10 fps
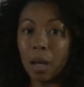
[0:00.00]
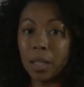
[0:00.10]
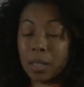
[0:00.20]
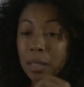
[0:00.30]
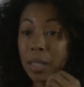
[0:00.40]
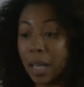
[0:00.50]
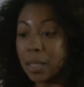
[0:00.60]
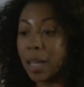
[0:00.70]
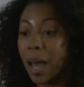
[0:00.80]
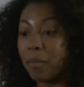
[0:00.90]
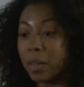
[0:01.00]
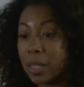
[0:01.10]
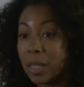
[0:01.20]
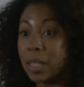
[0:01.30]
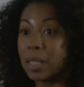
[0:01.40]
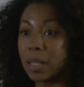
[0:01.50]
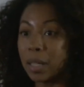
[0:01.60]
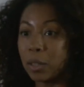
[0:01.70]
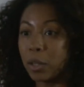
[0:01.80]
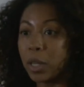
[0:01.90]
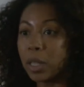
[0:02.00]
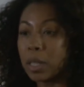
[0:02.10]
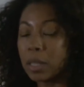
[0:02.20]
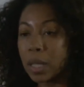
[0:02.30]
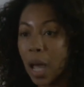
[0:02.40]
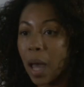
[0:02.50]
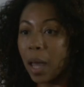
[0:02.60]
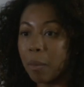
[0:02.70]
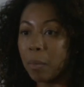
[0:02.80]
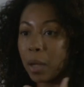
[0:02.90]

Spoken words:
is said to have existed during this time.